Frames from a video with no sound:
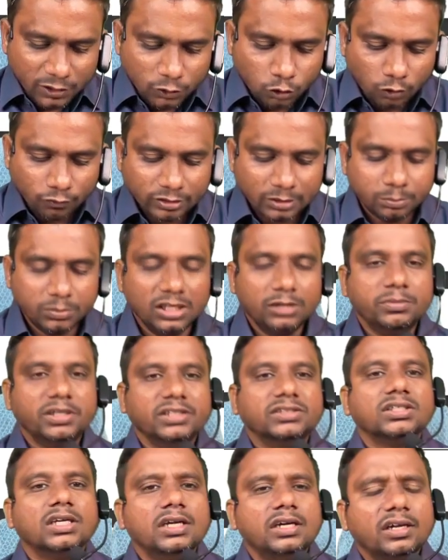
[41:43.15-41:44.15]
of a bill.
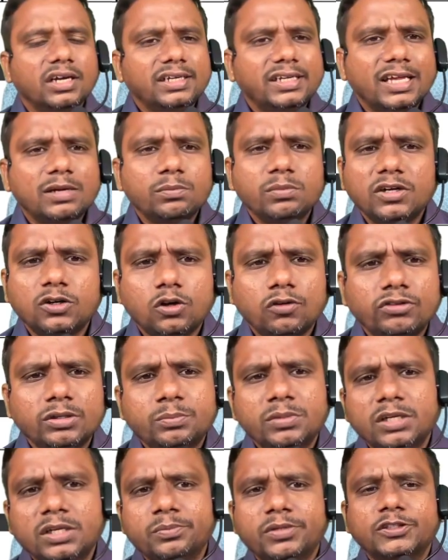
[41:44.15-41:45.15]
Retirement of a
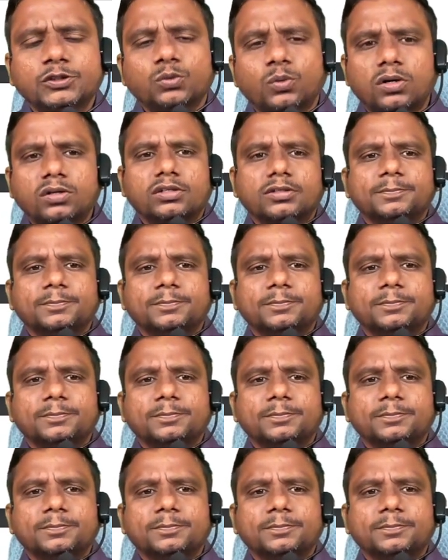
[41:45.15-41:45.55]
bill means what?